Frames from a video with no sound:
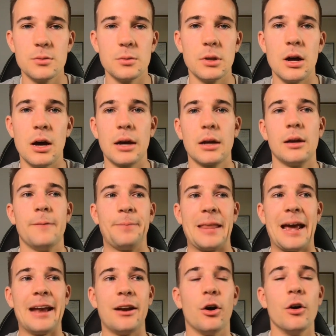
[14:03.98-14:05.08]
were like,
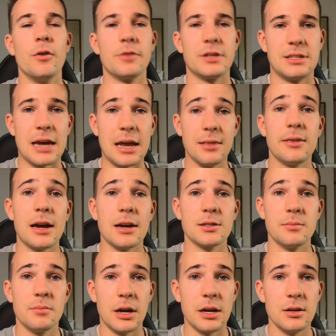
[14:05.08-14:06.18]
and over 10,000
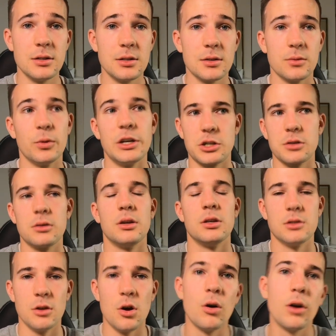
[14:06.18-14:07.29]
meters, which is
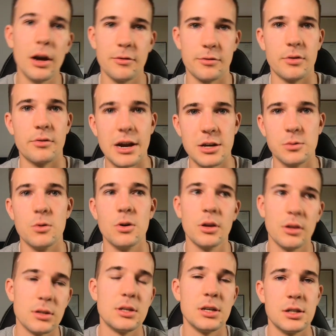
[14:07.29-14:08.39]
longer for a race walker
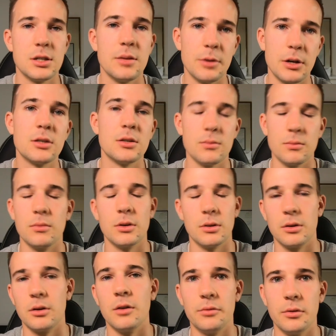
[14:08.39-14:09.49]
than 60 minutes than, um, uh,
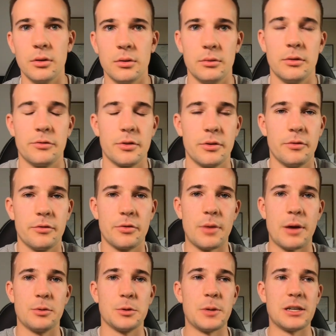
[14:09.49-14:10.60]
of, from, from that
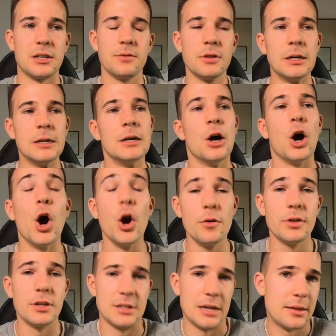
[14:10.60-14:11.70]
perspective, over the
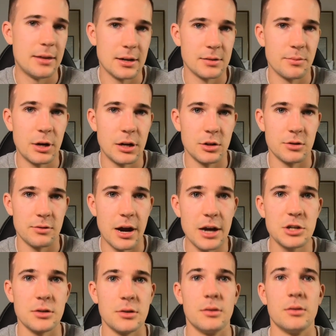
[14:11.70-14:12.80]
10,000 meter
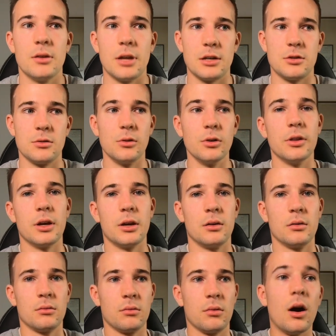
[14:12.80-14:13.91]
duration, they saw that
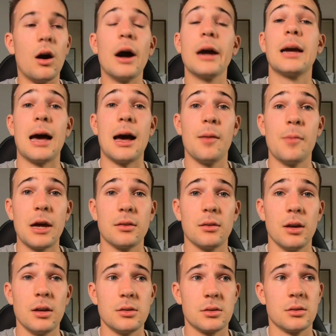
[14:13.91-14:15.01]
high carb
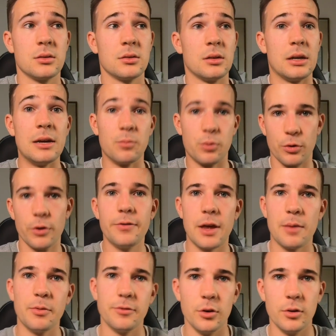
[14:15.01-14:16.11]
athletes improve their
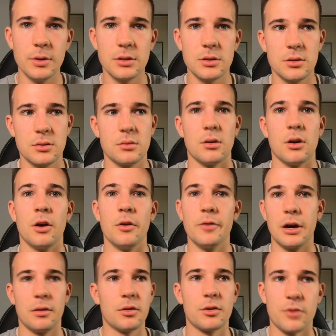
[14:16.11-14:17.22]
performance
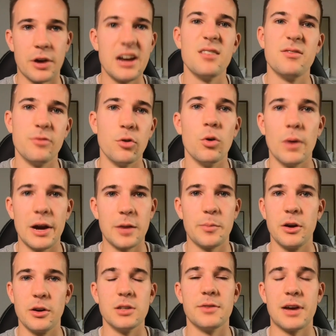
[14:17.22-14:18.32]
over three to four week
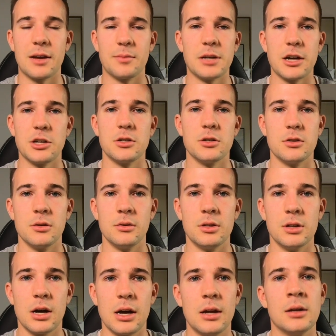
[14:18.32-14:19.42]
periods of adaptation to the
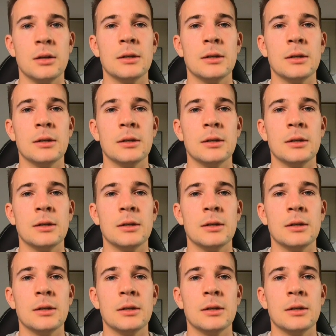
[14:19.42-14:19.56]
diet.